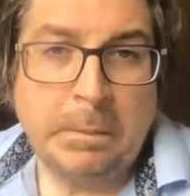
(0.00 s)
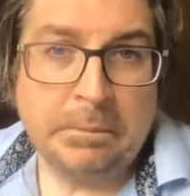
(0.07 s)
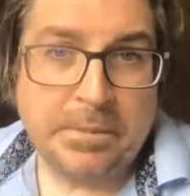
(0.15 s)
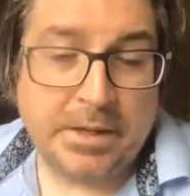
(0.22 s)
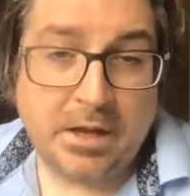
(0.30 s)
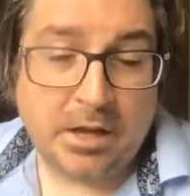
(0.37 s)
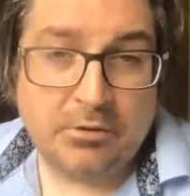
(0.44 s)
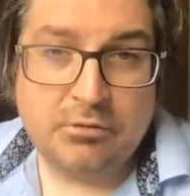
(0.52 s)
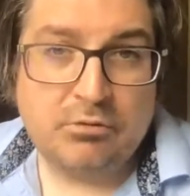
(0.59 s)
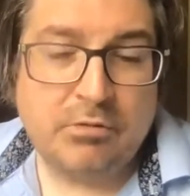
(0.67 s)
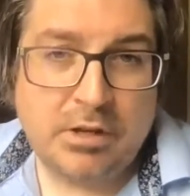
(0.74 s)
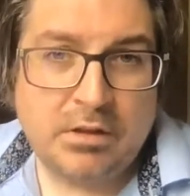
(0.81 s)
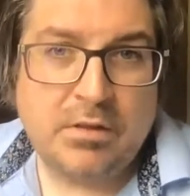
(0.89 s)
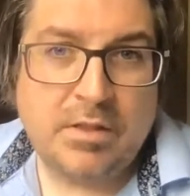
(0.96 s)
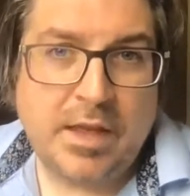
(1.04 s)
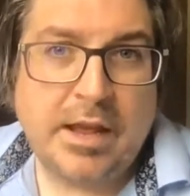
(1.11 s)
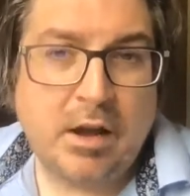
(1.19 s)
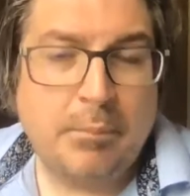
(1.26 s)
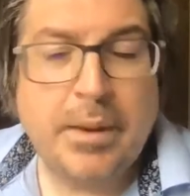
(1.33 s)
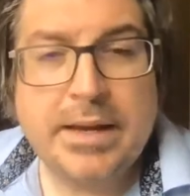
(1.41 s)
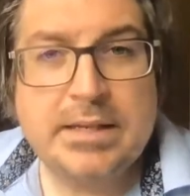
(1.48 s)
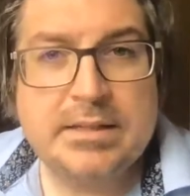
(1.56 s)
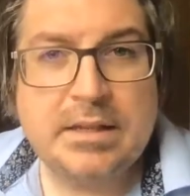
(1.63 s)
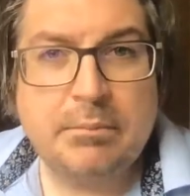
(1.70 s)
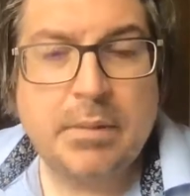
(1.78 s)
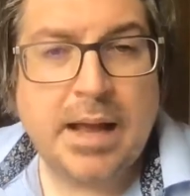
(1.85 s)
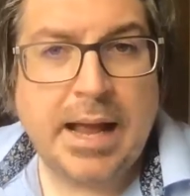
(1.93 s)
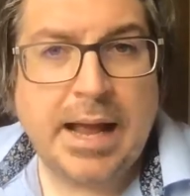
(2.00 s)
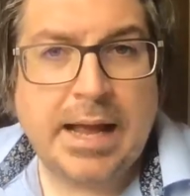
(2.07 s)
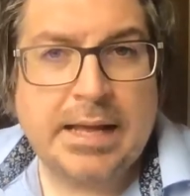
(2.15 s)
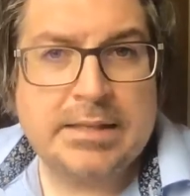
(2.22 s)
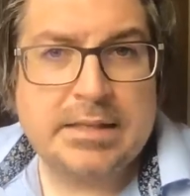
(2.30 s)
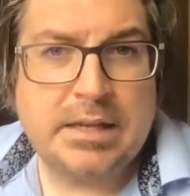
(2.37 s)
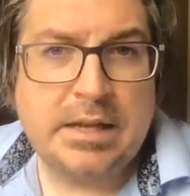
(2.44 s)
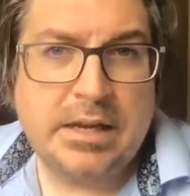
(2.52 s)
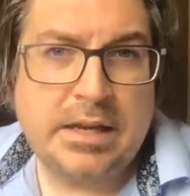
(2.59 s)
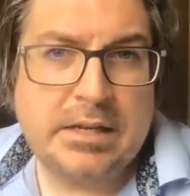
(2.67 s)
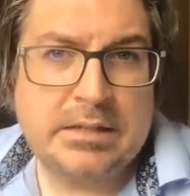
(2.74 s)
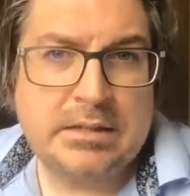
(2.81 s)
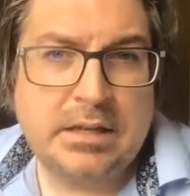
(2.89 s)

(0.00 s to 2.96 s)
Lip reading: the country that they are based in, but as it